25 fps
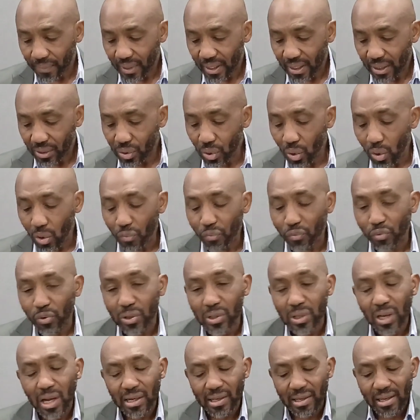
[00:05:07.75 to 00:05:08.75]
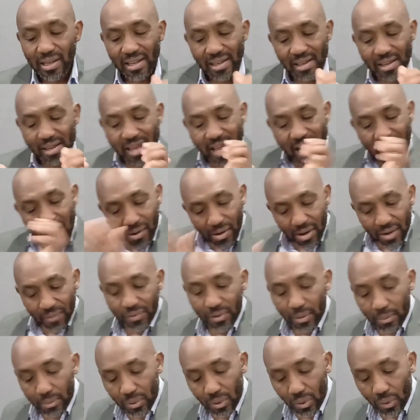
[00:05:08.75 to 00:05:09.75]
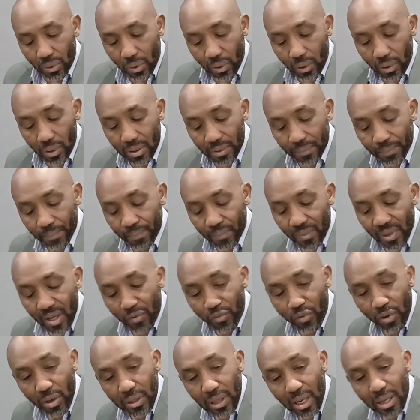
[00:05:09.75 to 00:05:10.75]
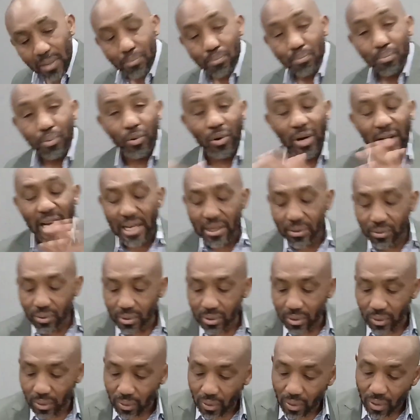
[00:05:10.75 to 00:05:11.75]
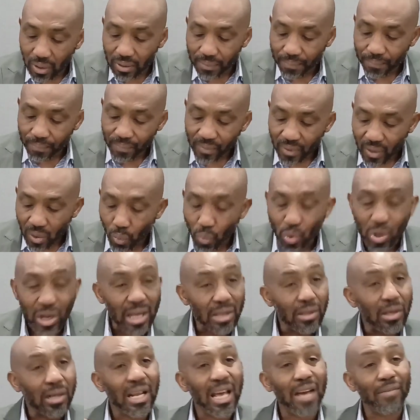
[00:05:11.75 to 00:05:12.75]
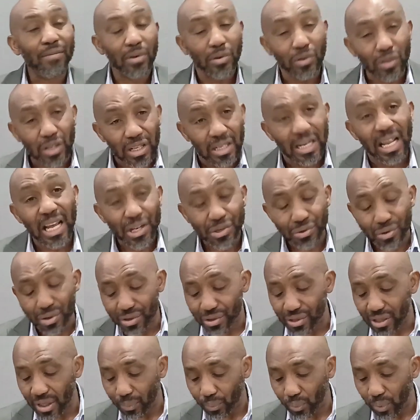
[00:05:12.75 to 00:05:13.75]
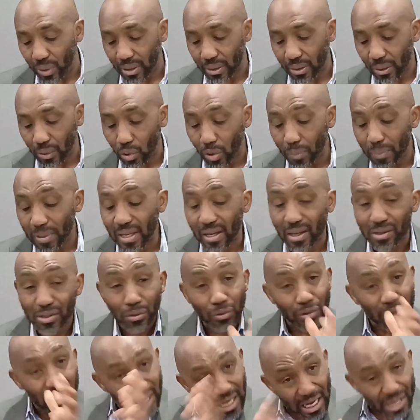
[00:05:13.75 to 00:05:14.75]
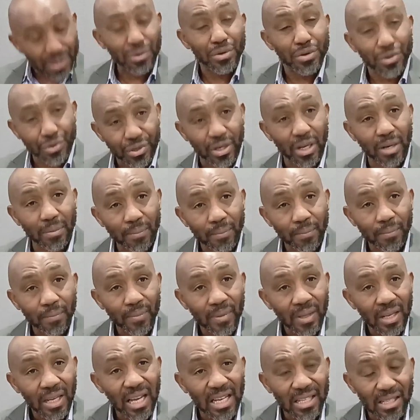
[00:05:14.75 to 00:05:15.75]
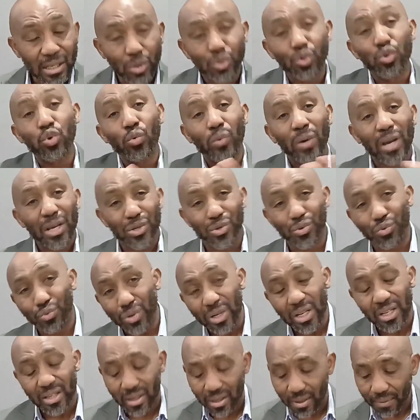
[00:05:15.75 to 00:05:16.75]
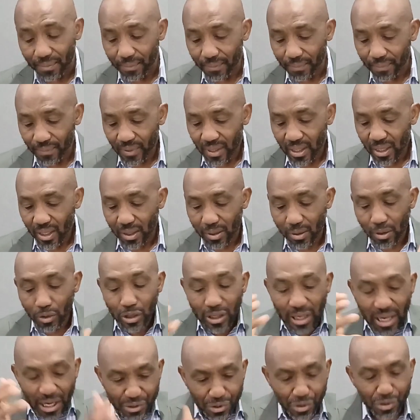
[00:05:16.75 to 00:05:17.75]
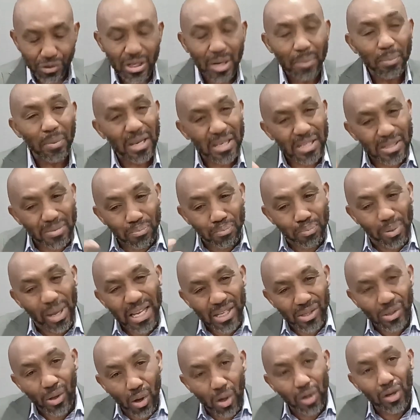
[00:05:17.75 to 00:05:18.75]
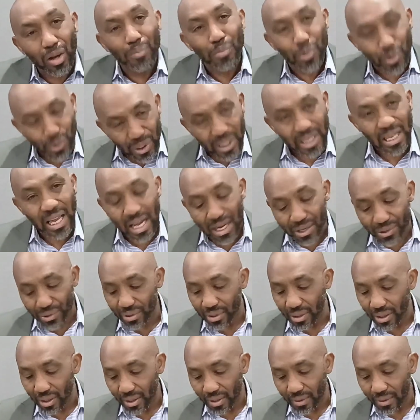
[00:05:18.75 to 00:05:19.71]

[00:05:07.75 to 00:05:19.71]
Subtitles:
So if we're not hearing from the Lord, if we're not praying to the Lord, we cannot have a relationship with the Lord, because a relationship is a two-way street. Relationship is based on communication.